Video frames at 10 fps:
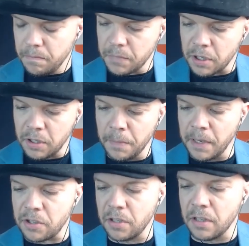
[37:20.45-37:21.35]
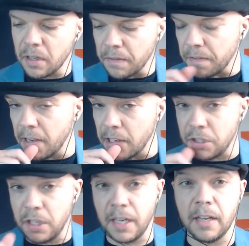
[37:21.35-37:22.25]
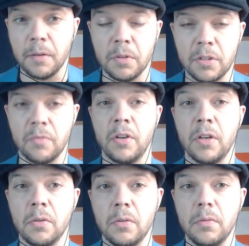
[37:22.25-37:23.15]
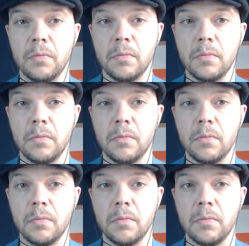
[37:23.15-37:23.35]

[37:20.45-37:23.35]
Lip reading: So you mentioned that the first year was a real,